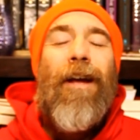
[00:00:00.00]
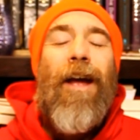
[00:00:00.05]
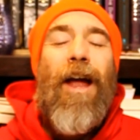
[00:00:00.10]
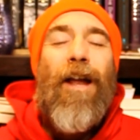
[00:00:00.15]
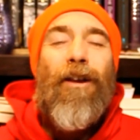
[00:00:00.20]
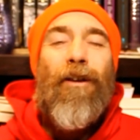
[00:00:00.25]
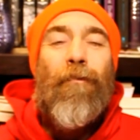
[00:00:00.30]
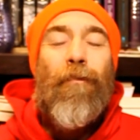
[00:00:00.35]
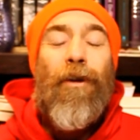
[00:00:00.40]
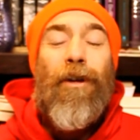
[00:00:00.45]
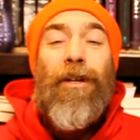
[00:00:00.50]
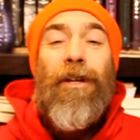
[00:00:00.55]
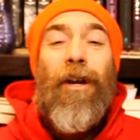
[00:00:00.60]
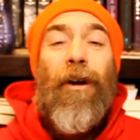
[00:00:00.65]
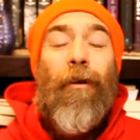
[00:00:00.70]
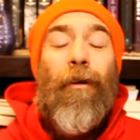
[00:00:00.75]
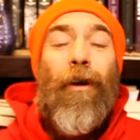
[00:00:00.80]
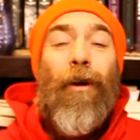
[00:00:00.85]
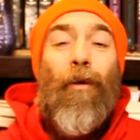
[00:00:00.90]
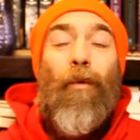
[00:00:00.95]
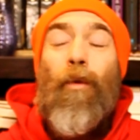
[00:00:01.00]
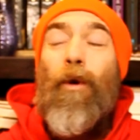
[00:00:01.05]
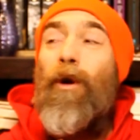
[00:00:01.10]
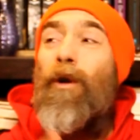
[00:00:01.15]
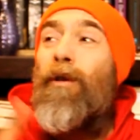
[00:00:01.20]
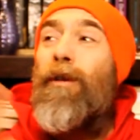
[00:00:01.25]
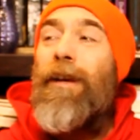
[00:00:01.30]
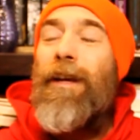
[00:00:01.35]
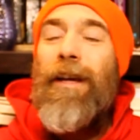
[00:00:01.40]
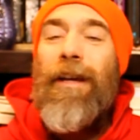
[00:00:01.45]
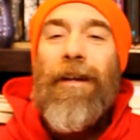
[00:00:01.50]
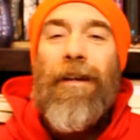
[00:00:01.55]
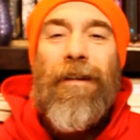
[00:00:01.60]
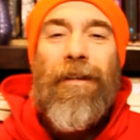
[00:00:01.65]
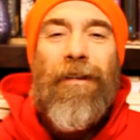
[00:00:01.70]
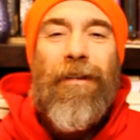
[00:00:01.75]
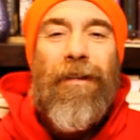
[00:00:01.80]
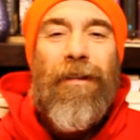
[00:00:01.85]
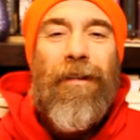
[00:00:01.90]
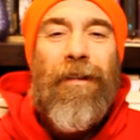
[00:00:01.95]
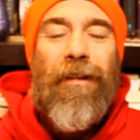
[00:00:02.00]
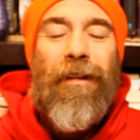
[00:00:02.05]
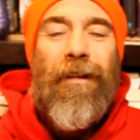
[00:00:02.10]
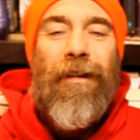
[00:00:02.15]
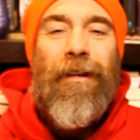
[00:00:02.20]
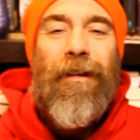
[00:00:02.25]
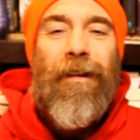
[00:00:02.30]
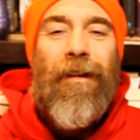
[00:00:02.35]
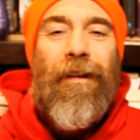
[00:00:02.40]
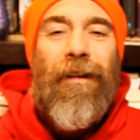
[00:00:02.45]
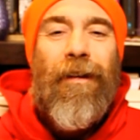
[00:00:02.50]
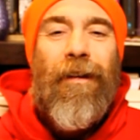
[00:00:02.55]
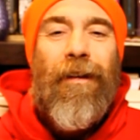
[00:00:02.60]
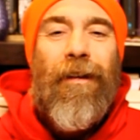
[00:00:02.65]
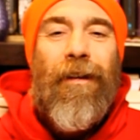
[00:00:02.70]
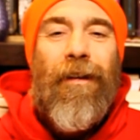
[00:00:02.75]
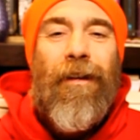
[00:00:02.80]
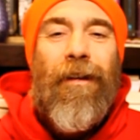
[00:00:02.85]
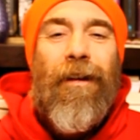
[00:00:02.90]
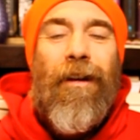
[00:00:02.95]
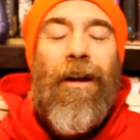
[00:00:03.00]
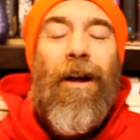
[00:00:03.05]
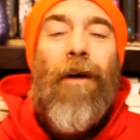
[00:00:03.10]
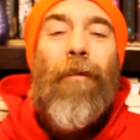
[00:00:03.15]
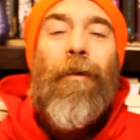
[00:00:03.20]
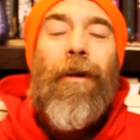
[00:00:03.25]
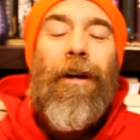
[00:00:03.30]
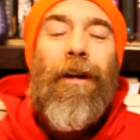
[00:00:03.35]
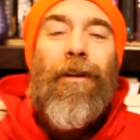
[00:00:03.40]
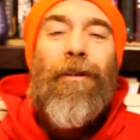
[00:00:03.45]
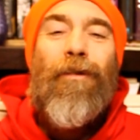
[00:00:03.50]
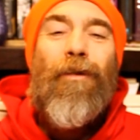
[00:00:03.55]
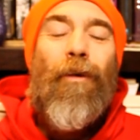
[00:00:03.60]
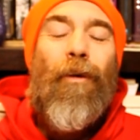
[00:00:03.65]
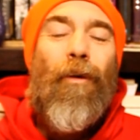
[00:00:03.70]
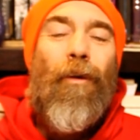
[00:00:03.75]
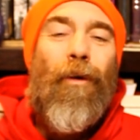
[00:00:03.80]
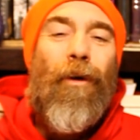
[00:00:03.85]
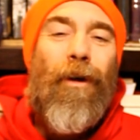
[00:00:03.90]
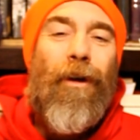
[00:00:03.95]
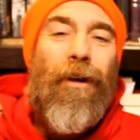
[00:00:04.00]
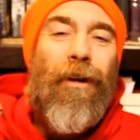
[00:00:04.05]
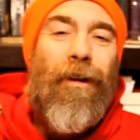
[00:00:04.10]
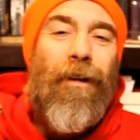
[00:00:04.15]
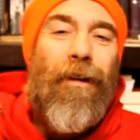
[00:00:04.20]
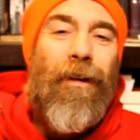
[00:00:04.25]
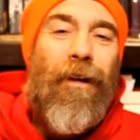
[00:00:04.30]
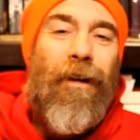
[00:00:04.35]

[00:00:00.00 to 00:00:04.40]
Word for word: and your material world is coming into order.